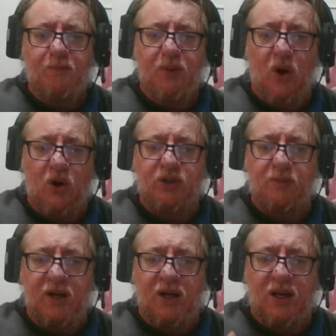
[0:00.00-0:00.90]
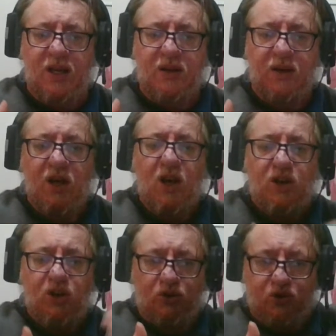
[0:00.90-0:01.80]
but ultimately
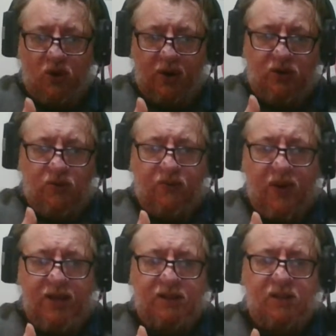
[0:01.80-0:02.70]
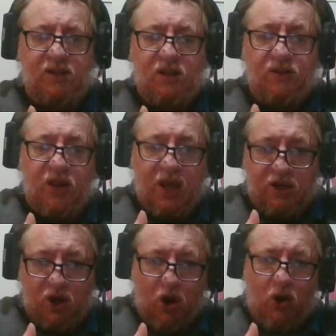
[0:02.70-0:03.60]
you're trying to advance their
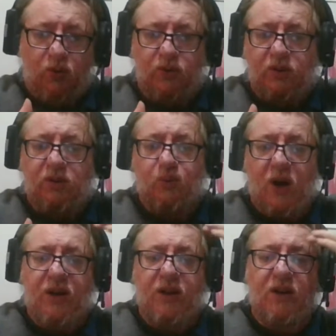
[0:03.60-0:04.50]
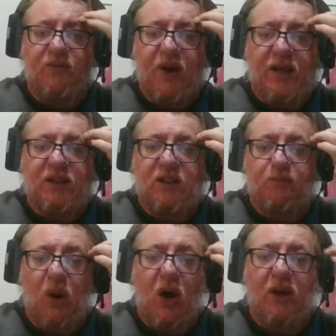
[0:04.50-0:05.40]
goals rather than advance the
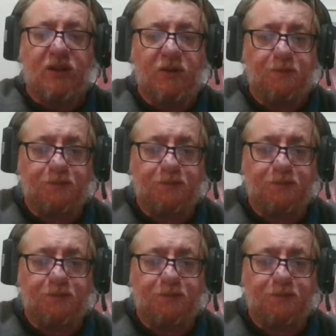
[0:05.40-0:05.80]
plot.